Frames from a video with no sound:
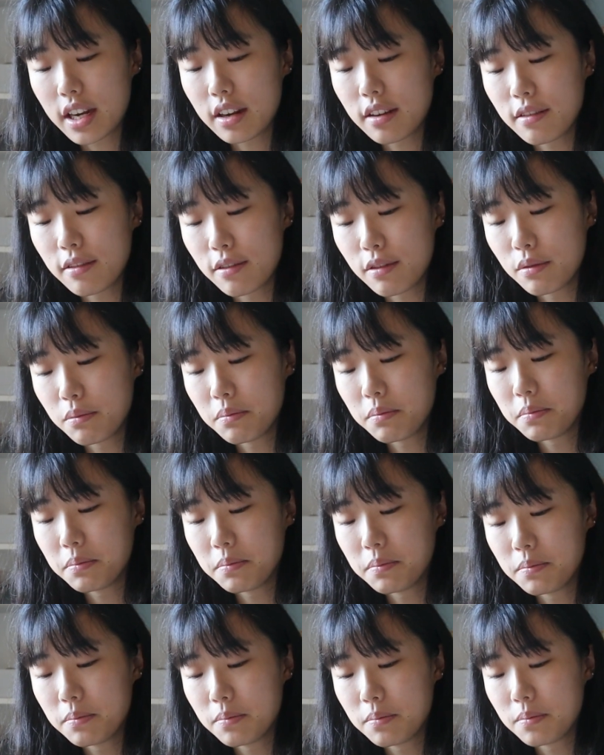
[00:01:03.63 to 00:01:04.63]
to
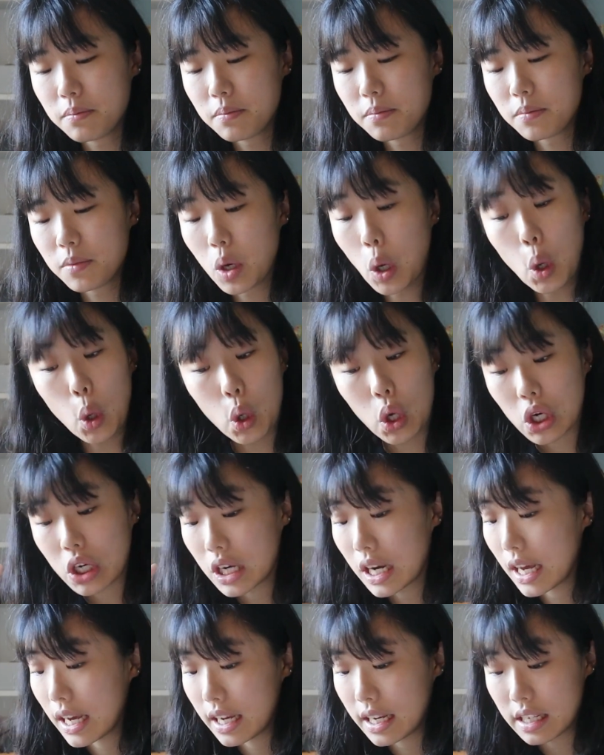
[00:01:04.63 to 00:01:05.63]

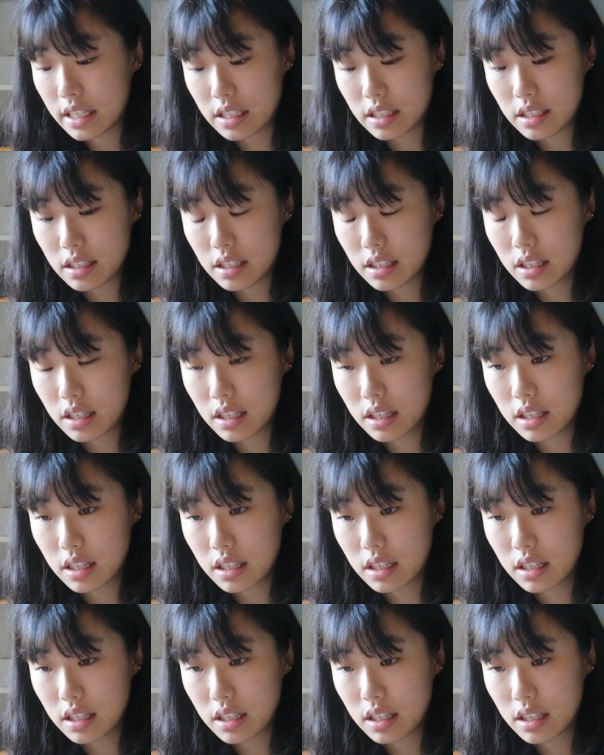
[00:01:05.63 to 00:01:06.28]
organize